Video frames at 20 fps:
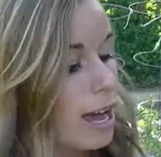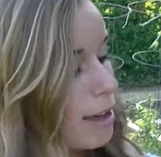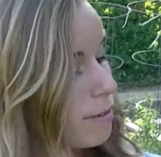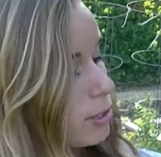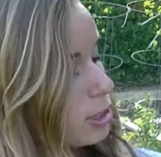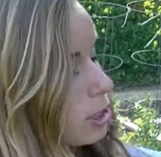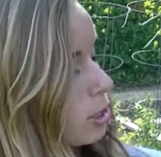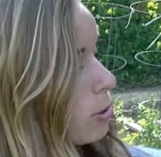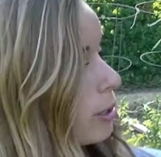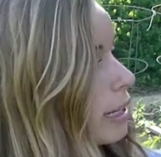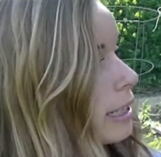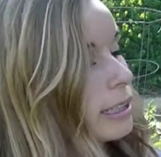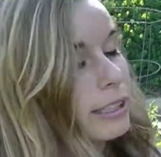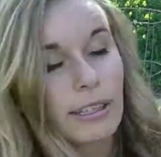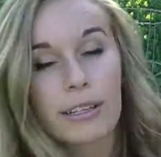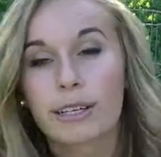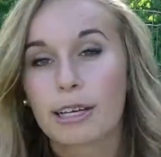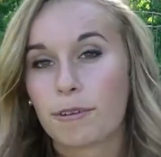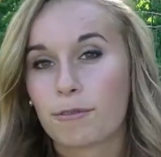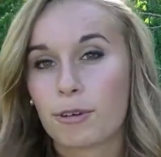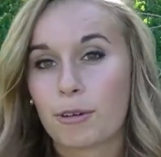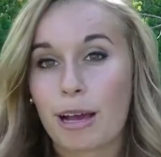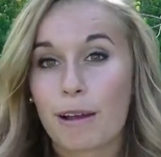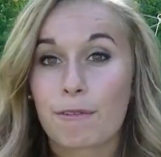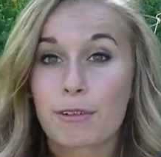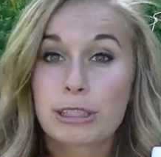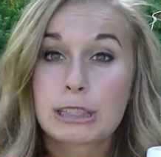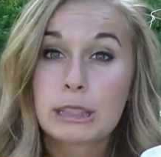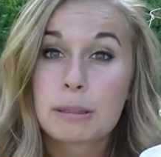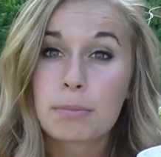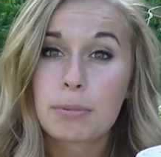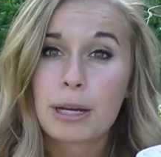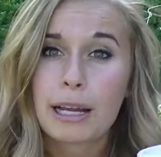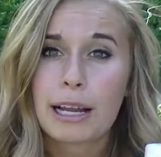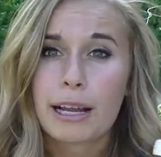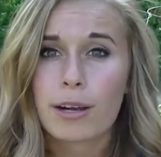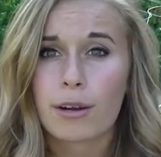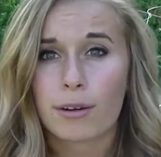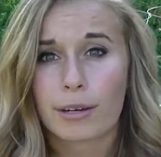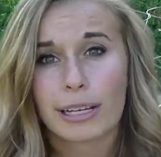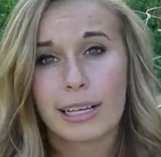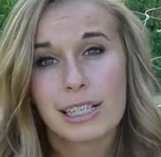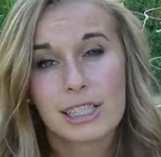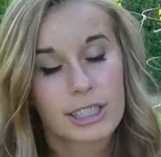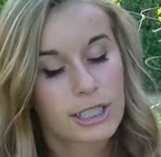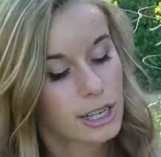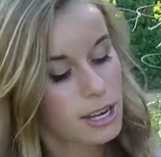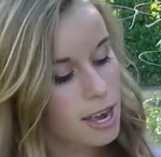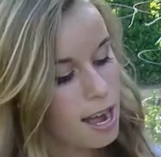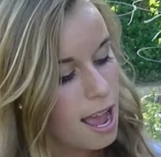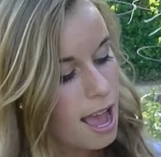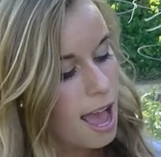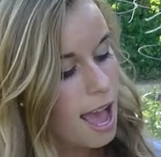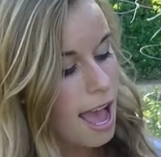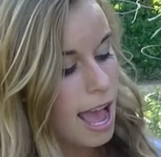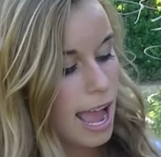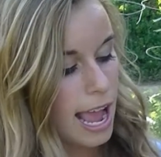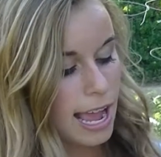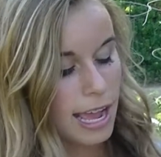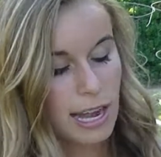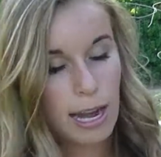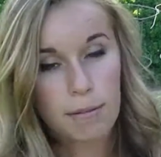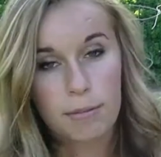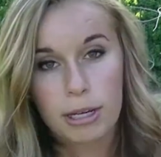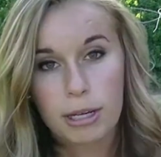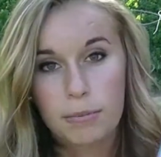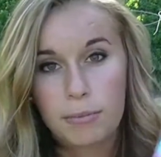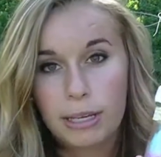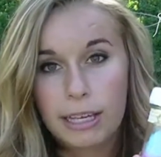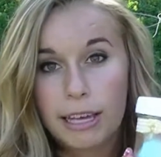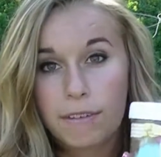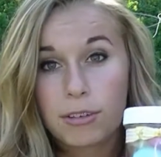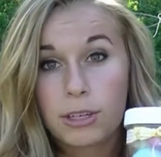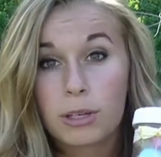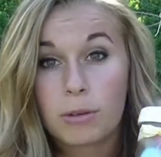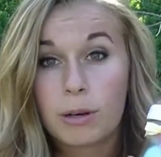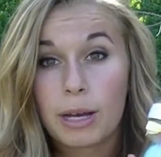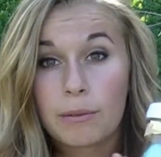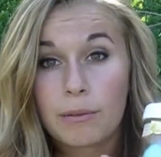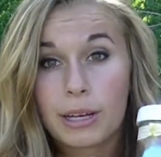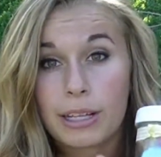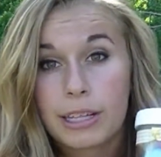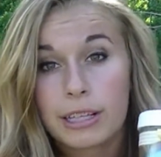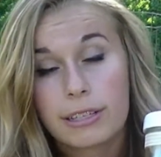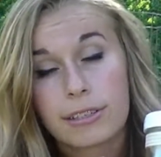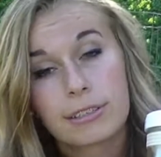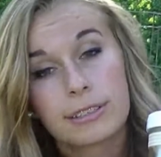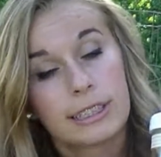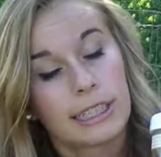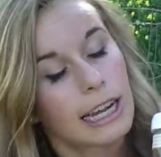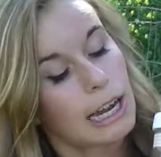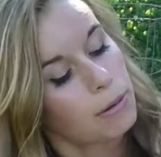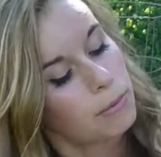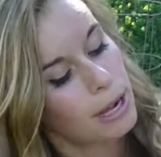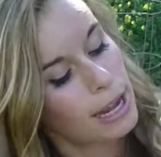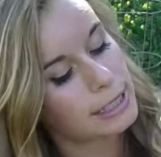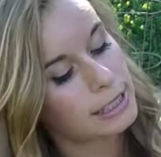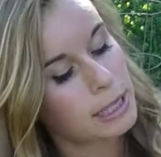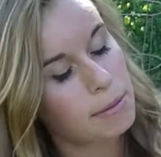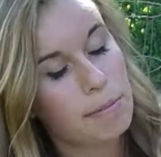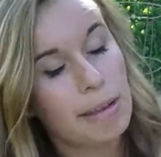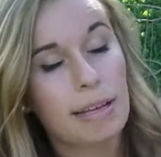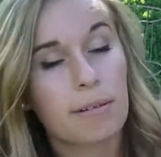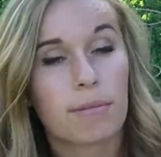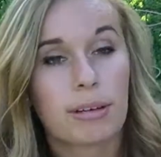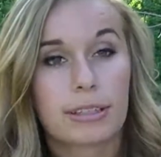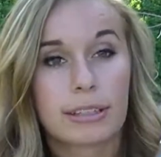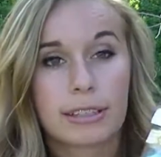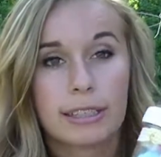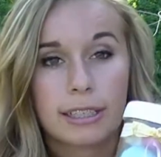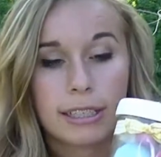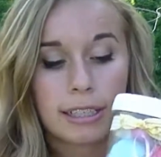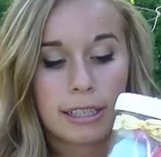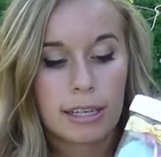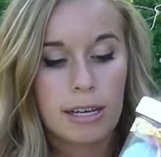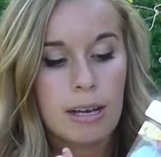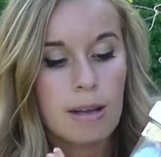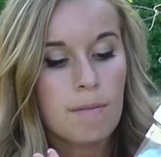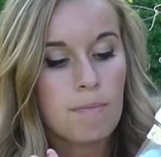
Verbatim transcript: I have a quick little giveaway for spring or Easter, and I'm going to be giving away one of the little DIYs I made with the